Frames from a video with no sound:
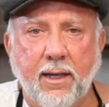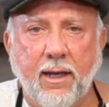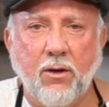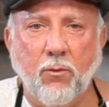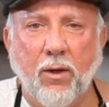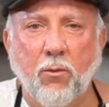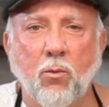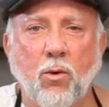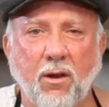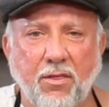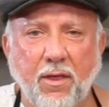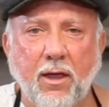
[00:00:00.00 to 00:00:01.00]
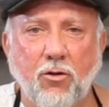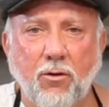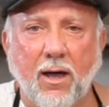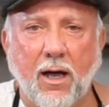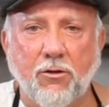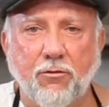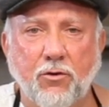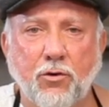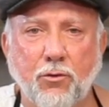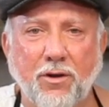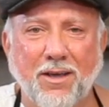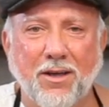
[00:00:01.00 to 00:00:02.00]
Anyway, we want to thank you guys for
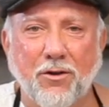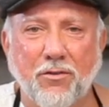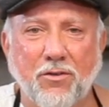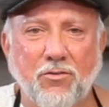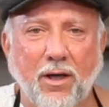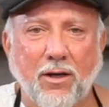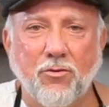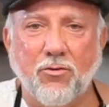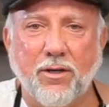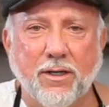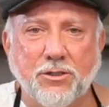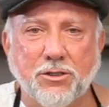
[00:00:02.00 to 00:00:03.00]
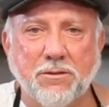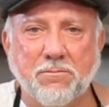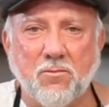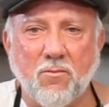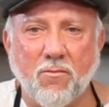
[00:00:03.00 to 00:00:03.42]
tuning into the Sanders Kitchen.